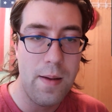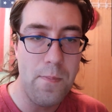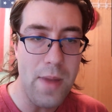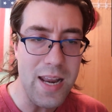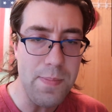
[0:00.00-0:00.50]

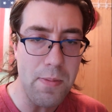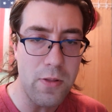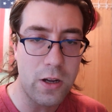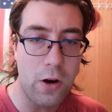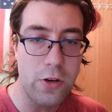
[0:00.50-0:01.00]
many people in
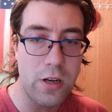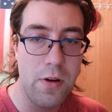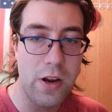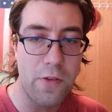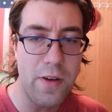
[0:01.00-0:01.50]
the cartoon
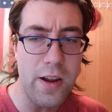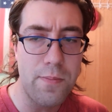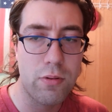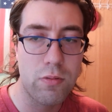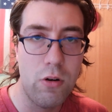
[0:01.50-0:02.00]
community are very
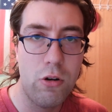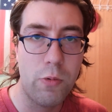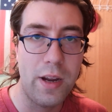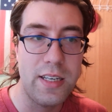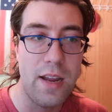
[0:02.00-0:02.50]
pro
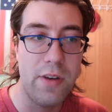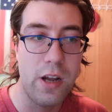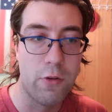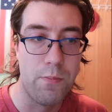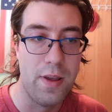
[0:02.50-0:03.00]
creativity
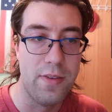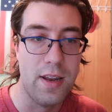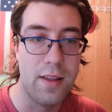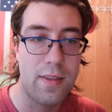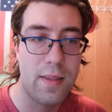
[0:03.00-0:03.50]
over
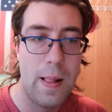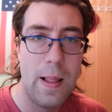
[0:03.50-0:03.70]
business.